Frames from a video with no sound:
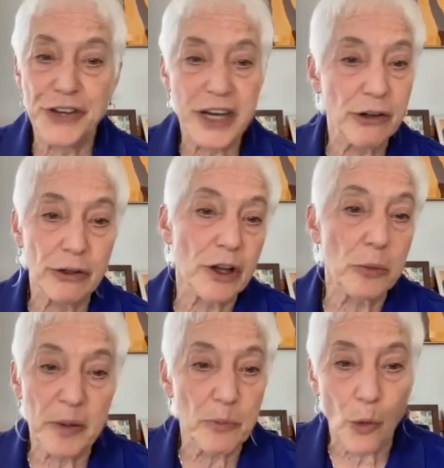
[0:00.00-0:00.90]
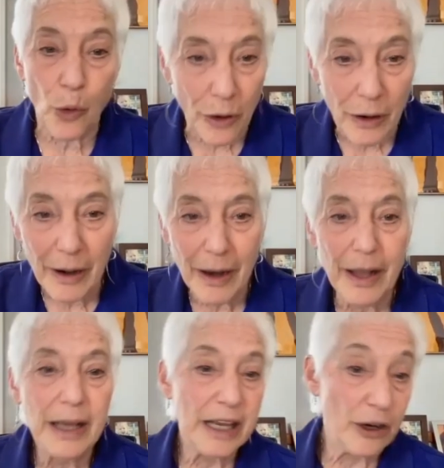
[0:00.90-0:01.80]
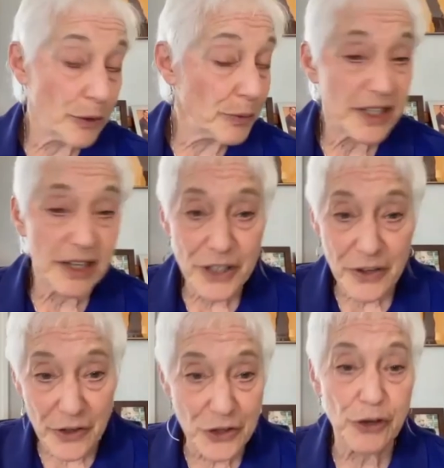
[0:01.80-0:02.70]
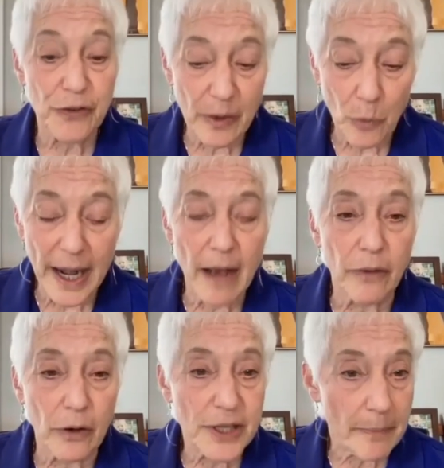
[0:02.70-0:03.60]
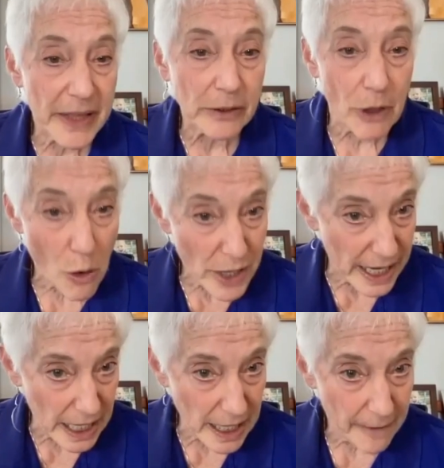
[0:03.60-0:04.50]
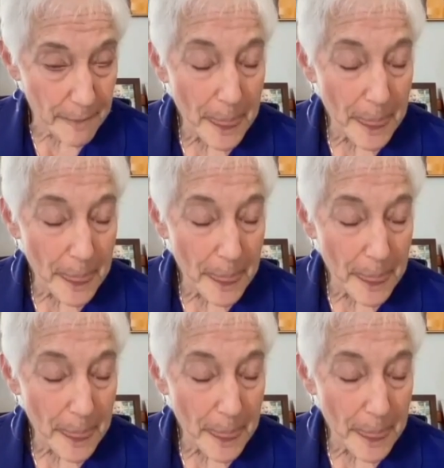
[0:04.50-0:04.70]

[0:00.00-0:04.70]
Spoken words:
to hear a little bit more, hear the results of the survey, whatever, something low key.